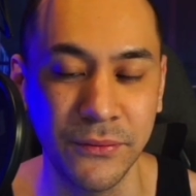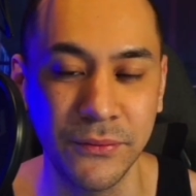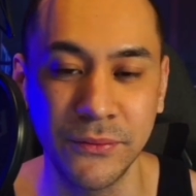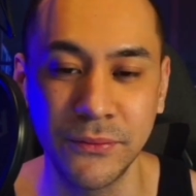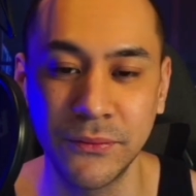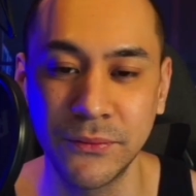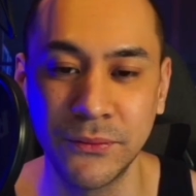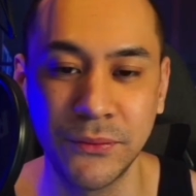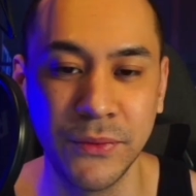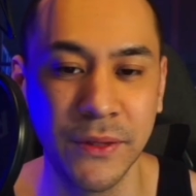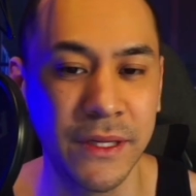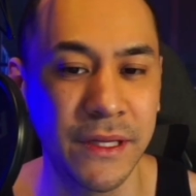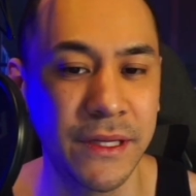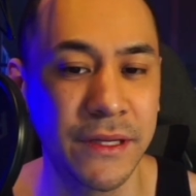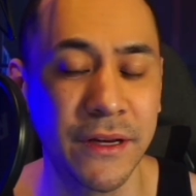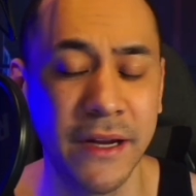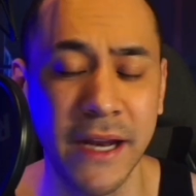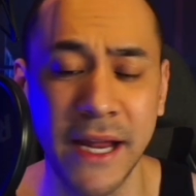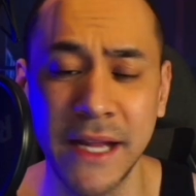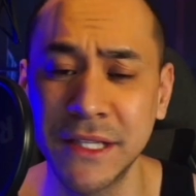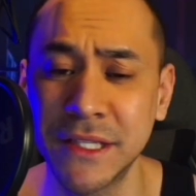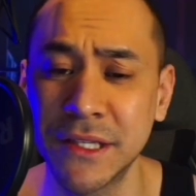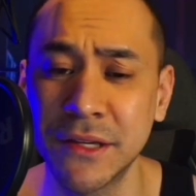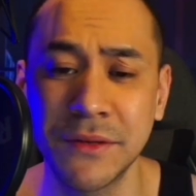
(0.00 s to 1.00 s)
really good.
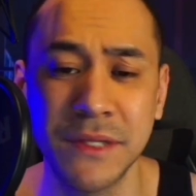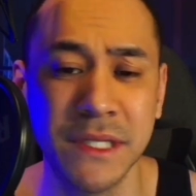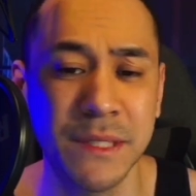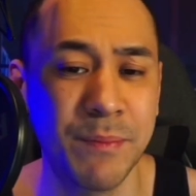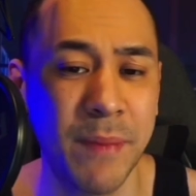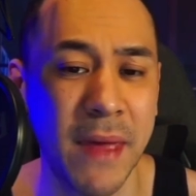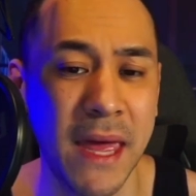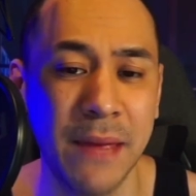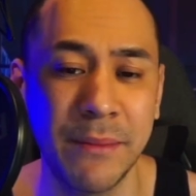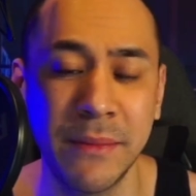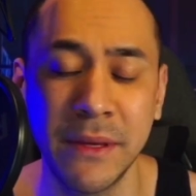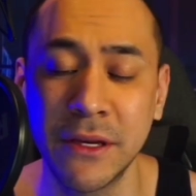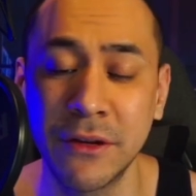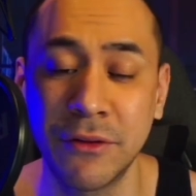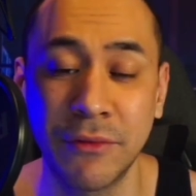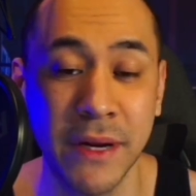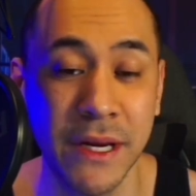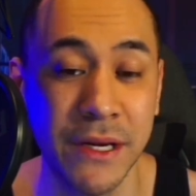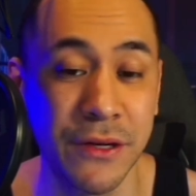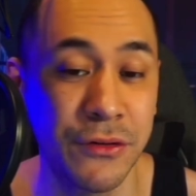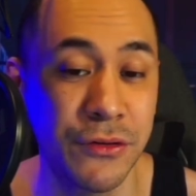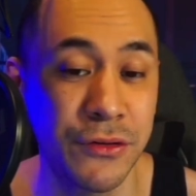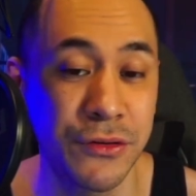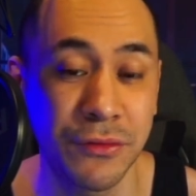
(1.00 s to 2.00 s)
And so spammy,
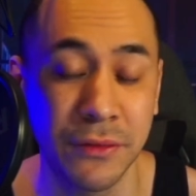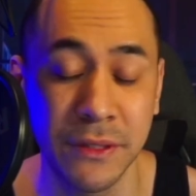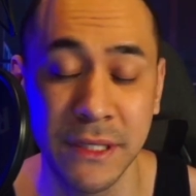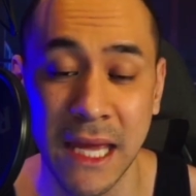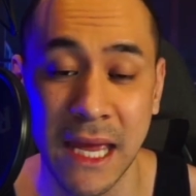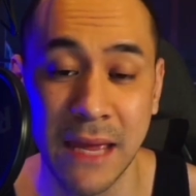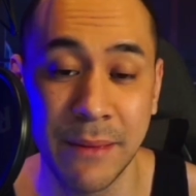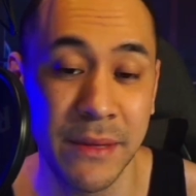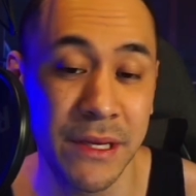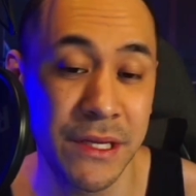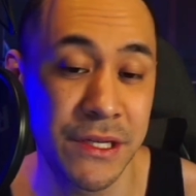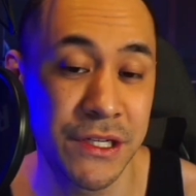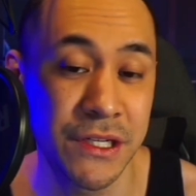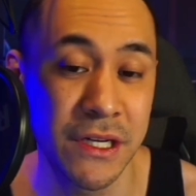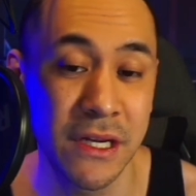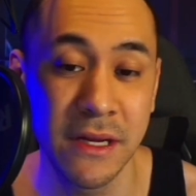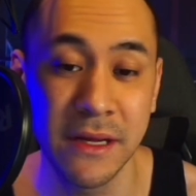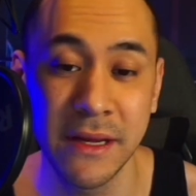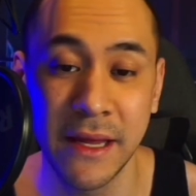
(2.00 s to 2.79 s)
great neutral damage.